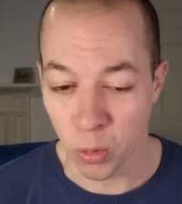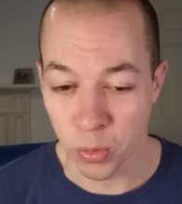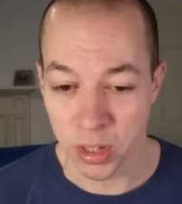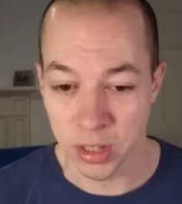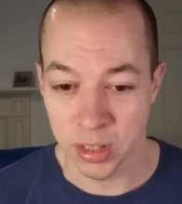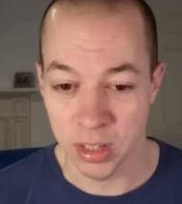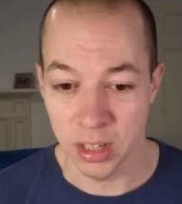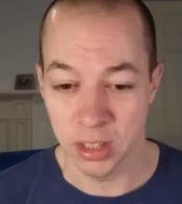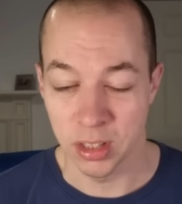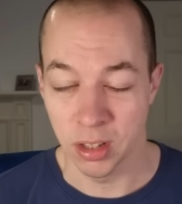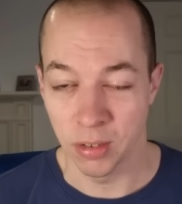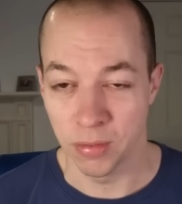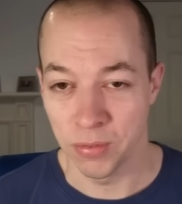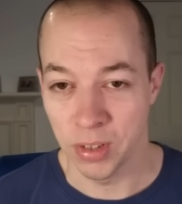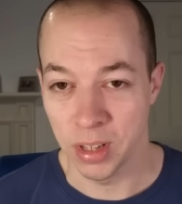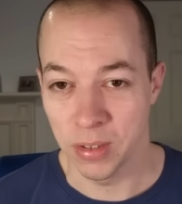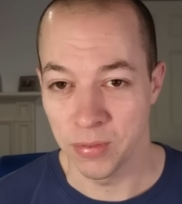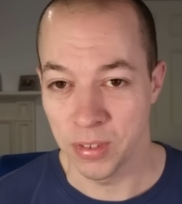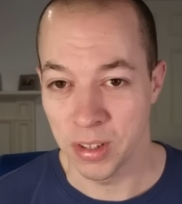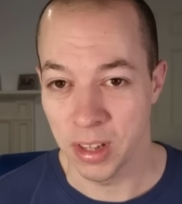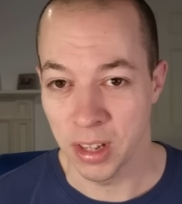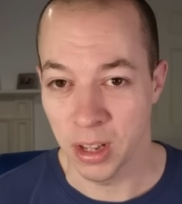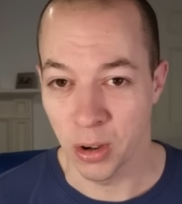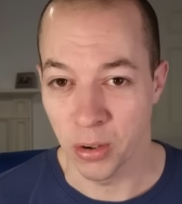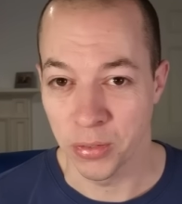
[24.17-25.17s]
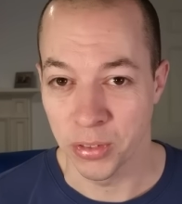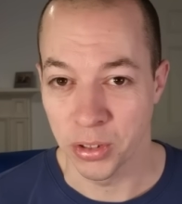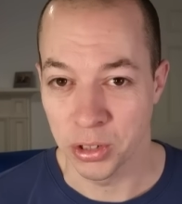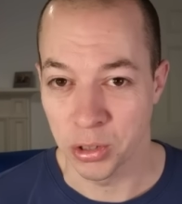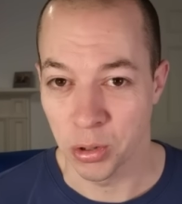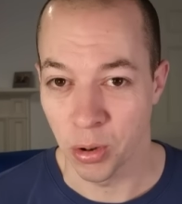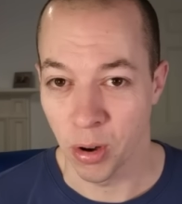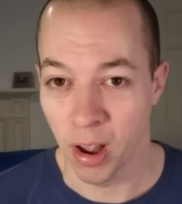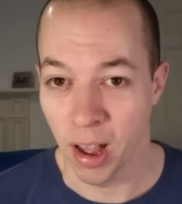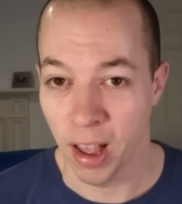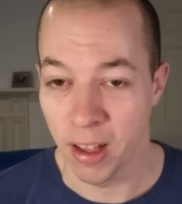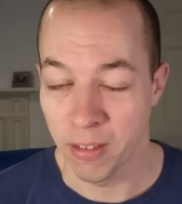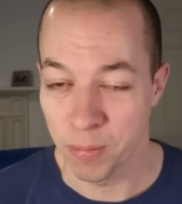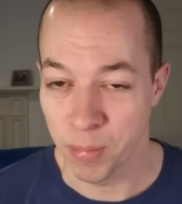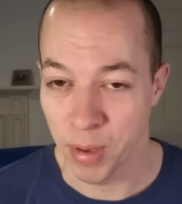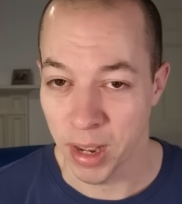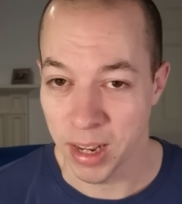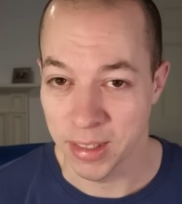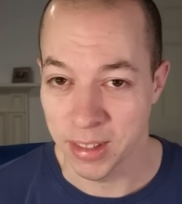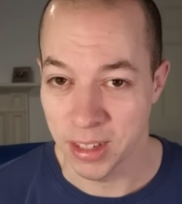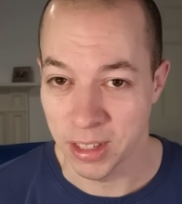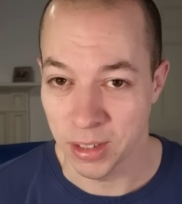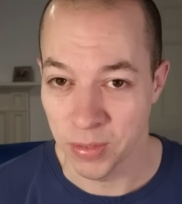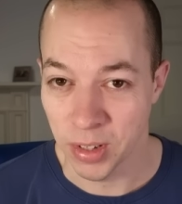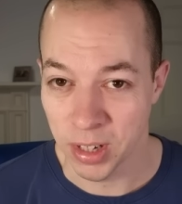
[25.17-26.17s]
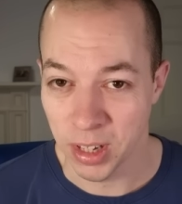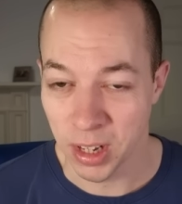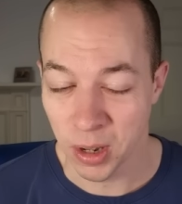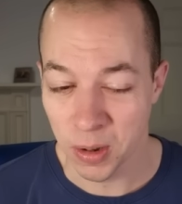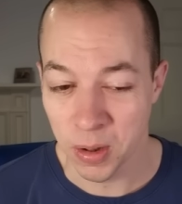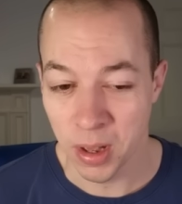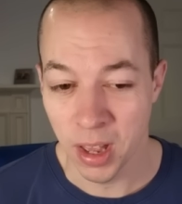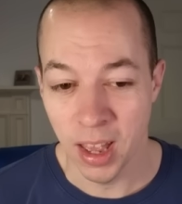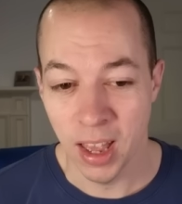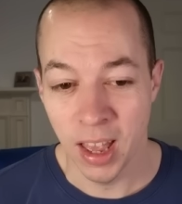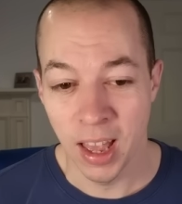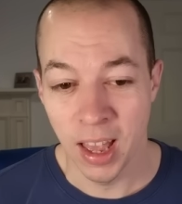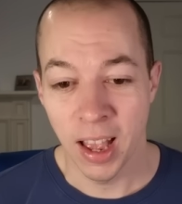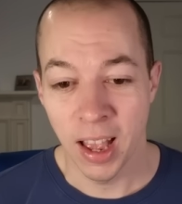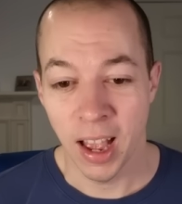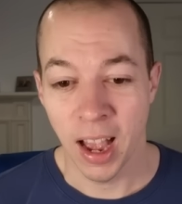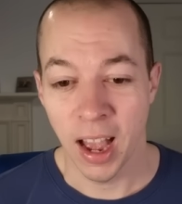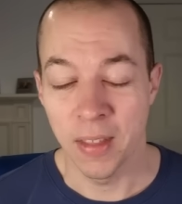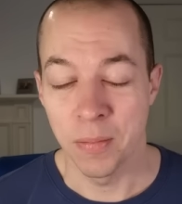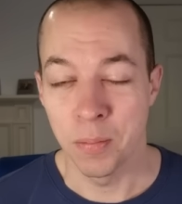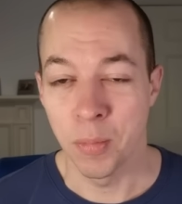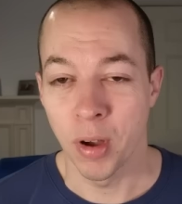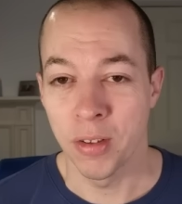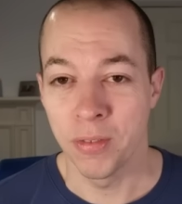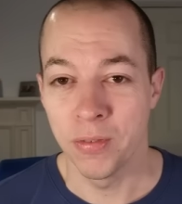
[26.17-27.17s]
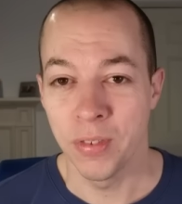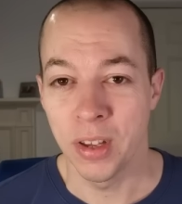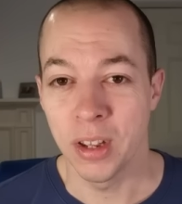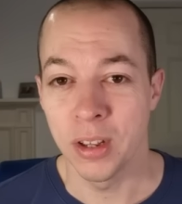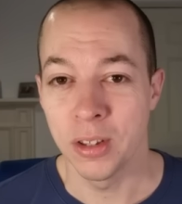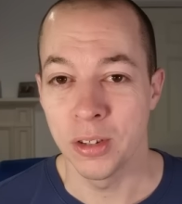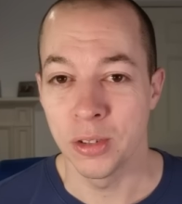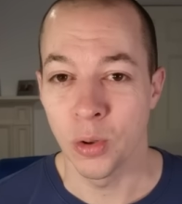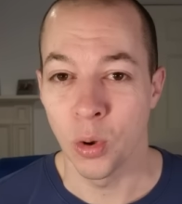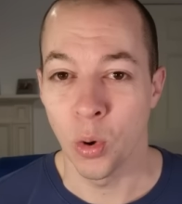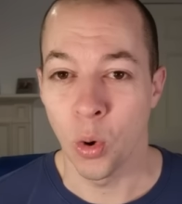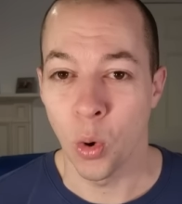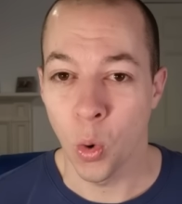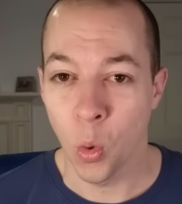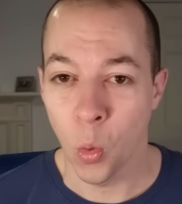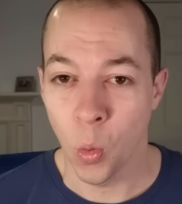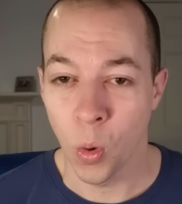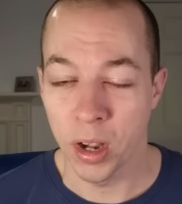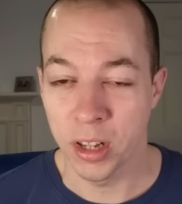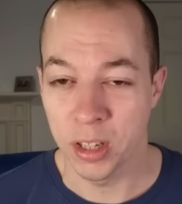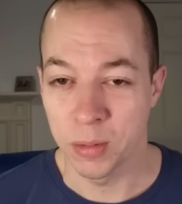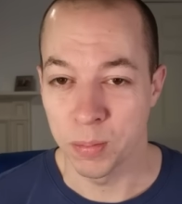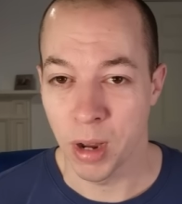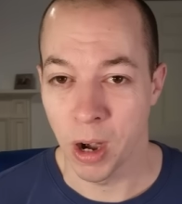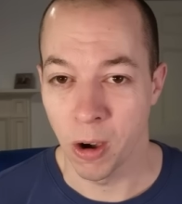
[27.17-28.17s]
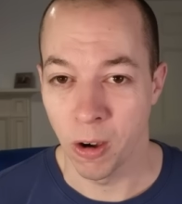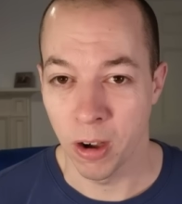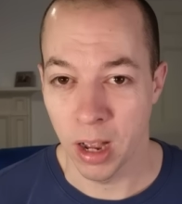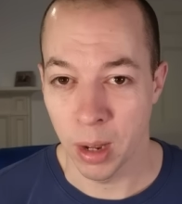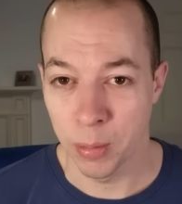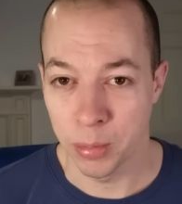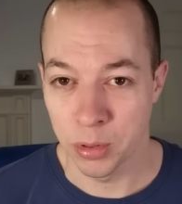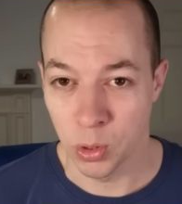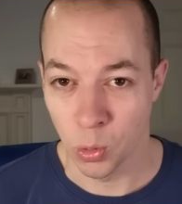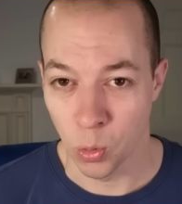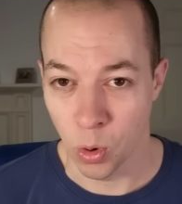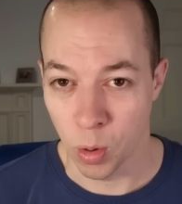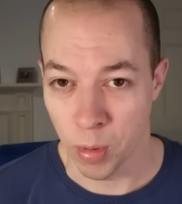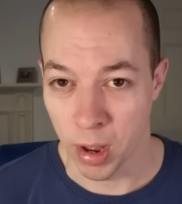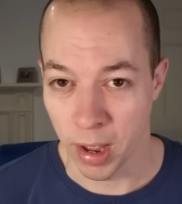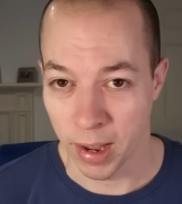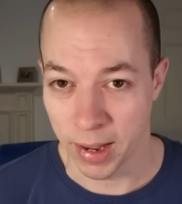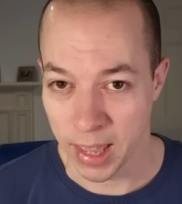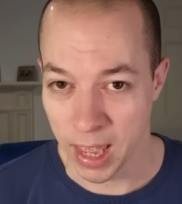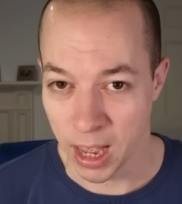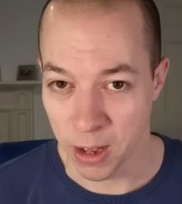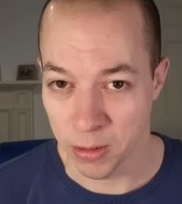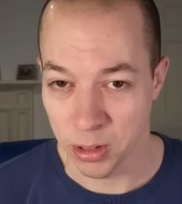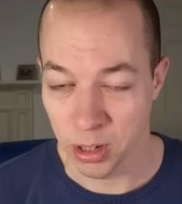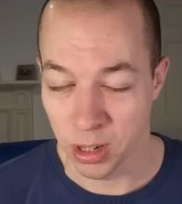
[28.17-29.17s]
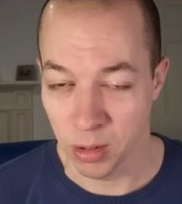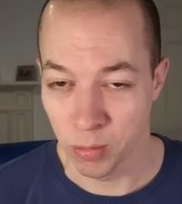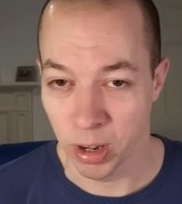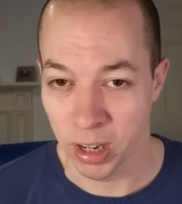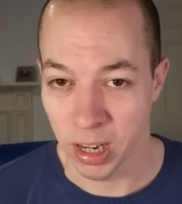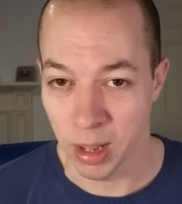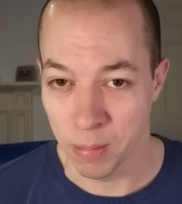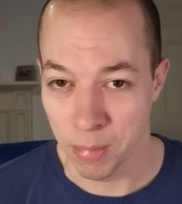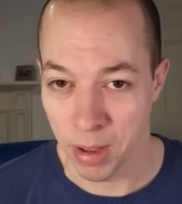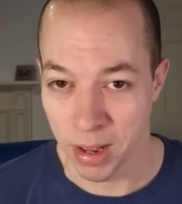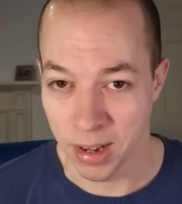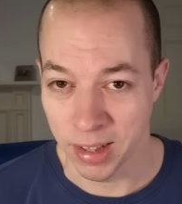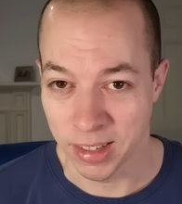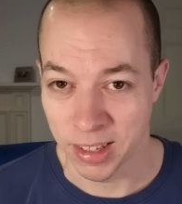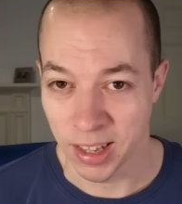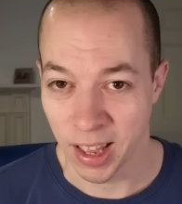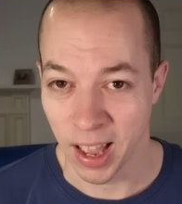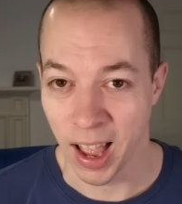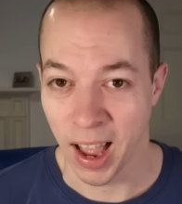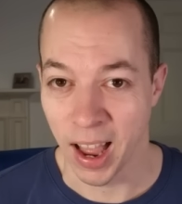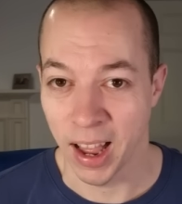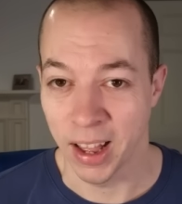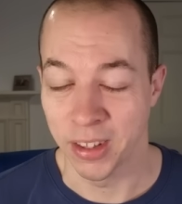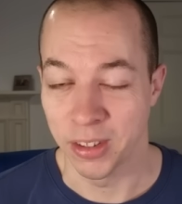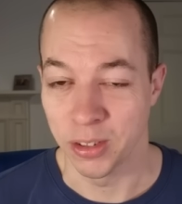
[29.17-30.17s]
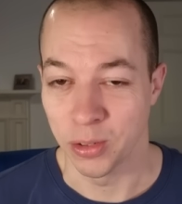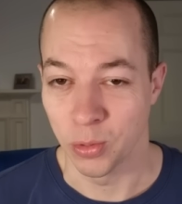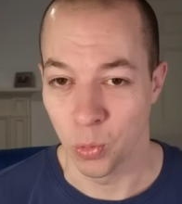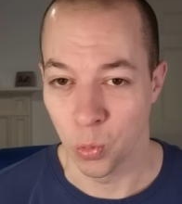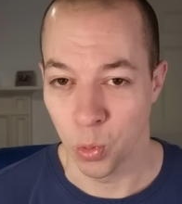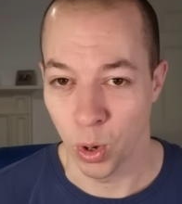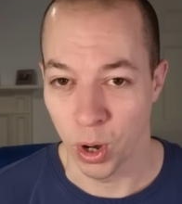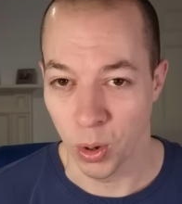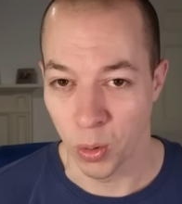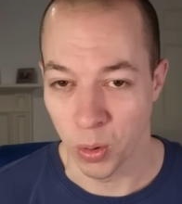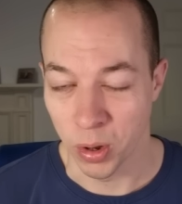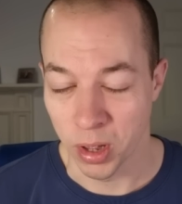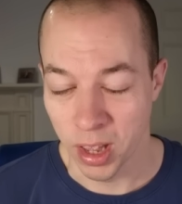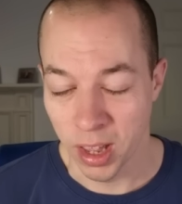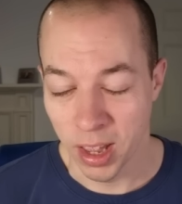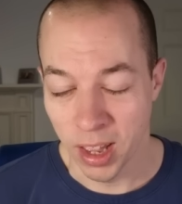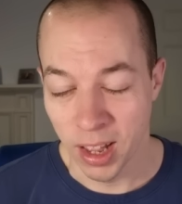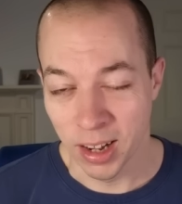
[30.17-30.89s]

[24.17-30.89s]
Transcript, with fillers: This is the fifth year on the trot I have made this video, and my figures always marry up to what my accountant recommends as well.